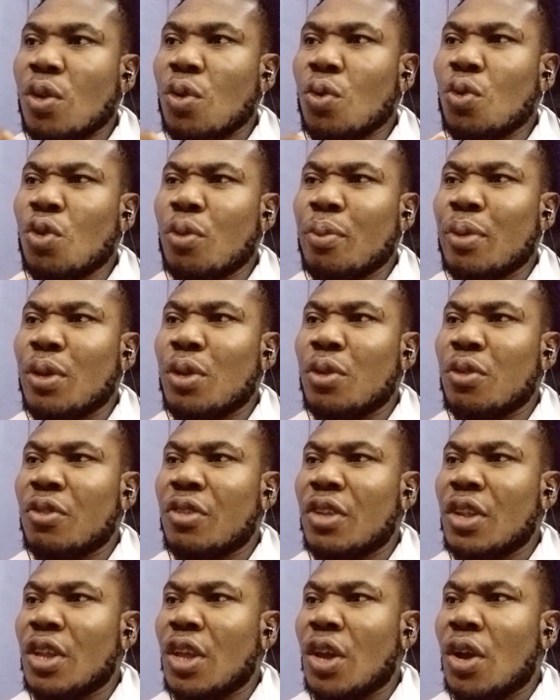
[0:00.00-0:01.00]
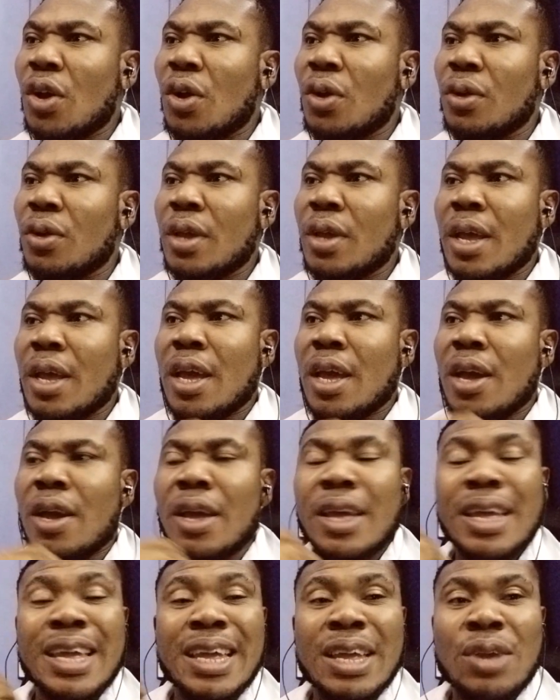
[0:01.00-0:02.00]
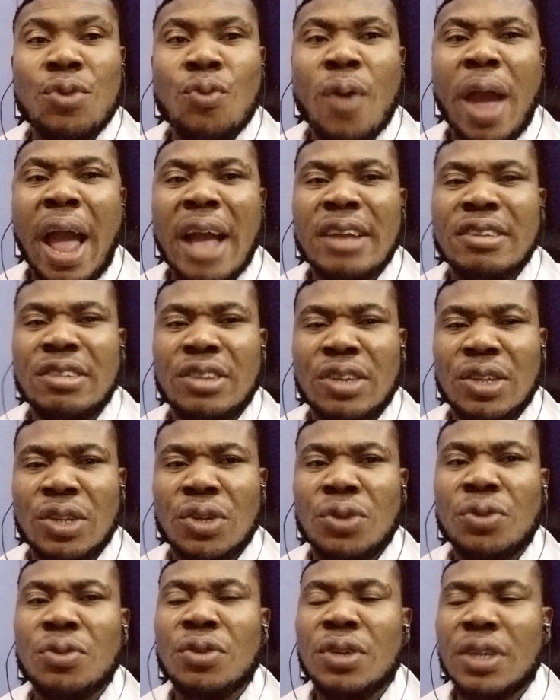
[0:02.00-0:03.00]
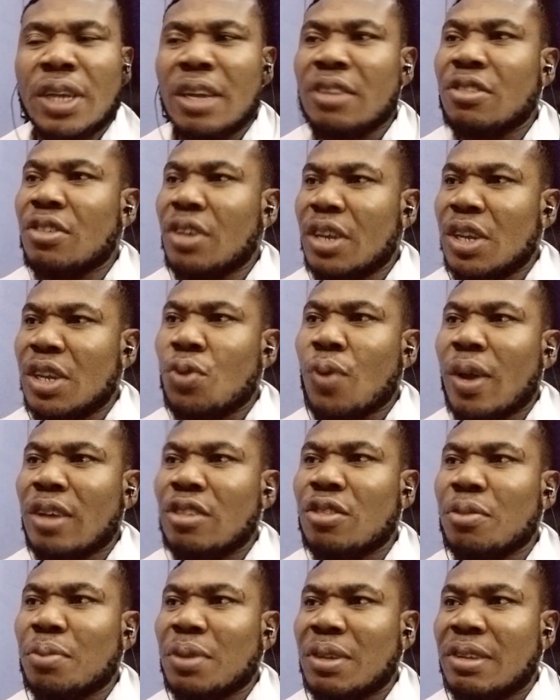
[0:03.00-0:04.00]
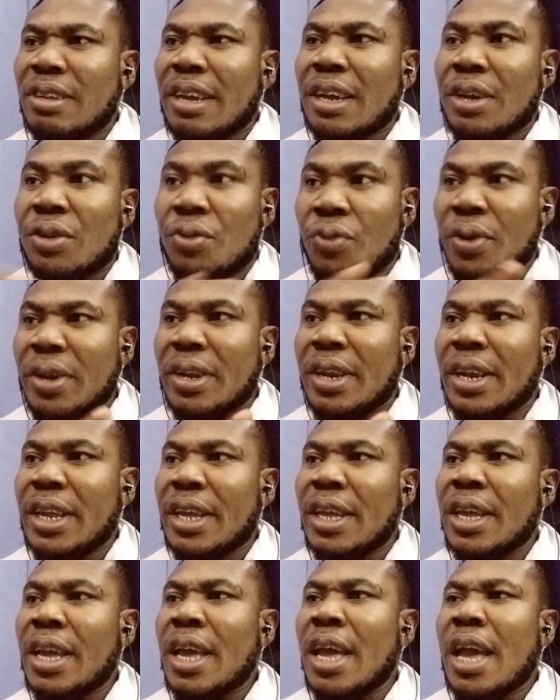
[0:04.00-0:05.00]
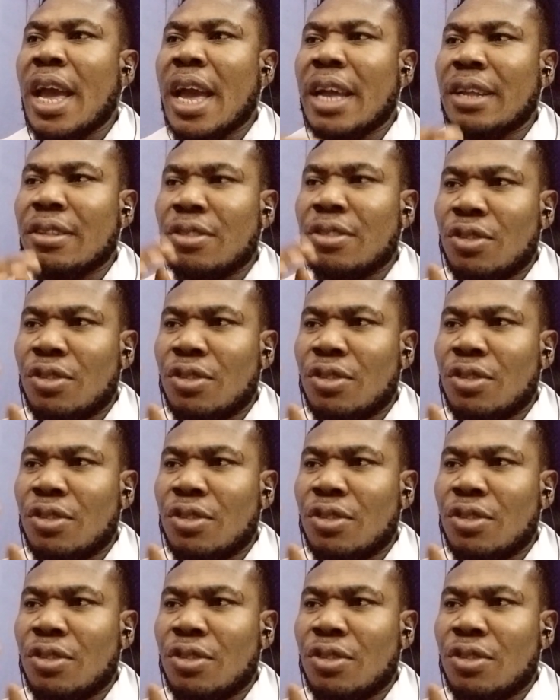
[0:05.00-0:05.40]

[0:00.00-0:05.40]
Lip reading: you'll be using your e-wax. Yes, your e-wax should be there greatly. And